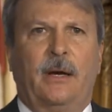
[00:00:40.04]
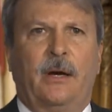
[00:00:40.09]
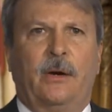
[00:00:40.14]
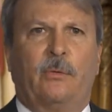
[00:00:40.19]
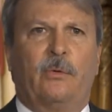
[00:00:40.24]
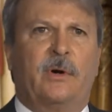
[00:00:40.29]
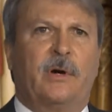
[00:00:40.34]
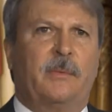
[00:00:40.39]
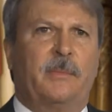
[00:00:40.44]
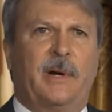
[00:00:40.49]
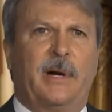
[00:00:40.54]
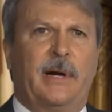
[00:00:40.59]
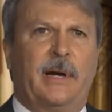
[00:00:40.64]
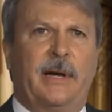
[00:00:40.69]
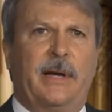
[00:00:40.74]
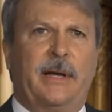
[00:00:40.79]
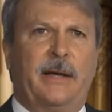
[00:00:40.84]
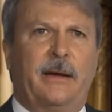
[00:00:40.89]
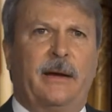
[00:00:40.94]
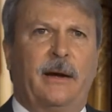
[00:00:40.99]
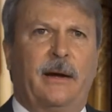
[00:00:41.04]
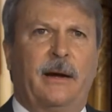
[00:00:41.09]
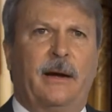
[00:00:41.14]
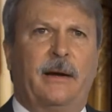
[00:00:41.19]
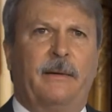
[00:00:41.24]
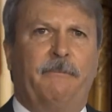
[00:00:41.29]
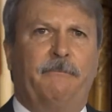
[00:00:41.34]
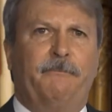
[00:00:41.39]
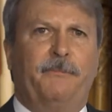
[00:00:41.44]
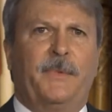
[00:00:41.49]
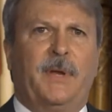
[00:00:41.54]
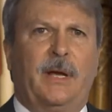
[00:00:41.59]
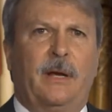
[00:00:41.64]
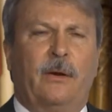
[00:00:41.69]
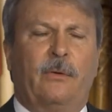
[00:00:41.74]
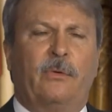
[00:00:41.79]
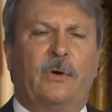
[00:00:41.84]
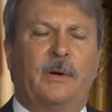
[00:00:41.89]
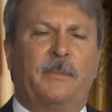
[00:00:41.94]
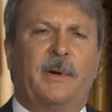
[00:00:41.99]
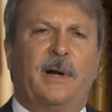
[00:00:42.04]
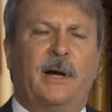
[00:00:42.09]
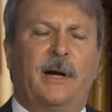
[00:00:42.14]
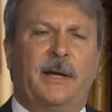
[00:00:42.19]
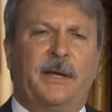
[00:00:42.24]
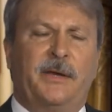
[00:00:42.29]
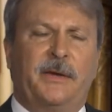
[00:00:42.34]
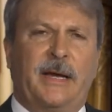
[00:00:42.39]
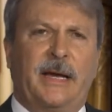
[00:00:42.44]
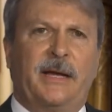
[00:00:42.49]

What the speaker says: whereby you